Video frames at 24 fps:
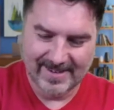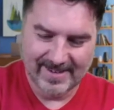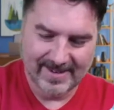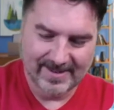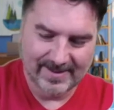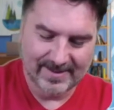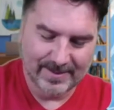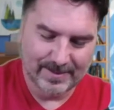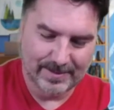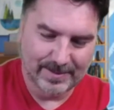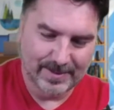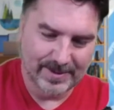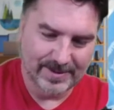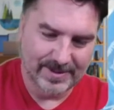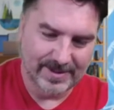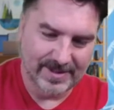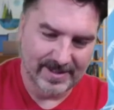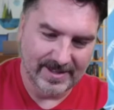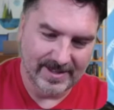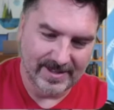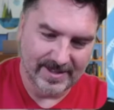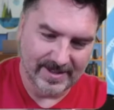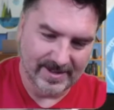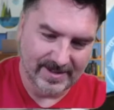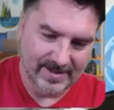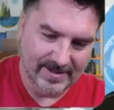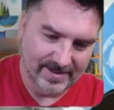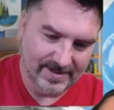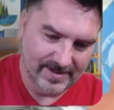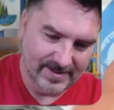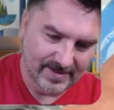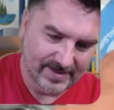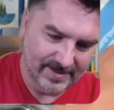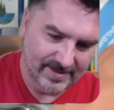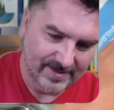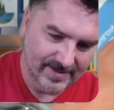We'll put the
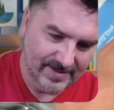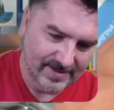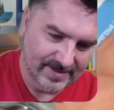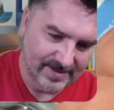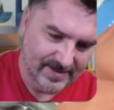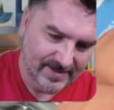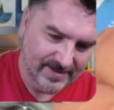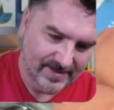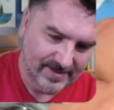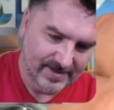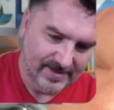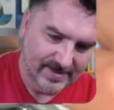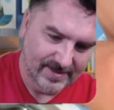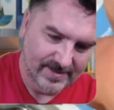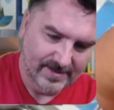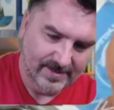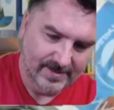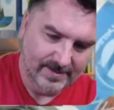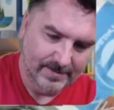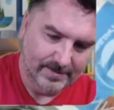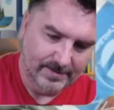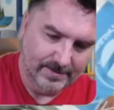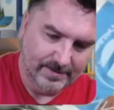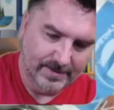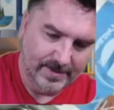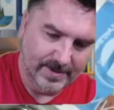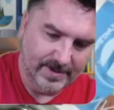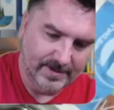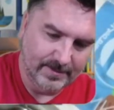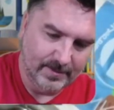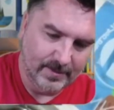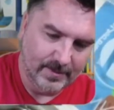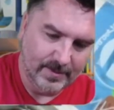big boy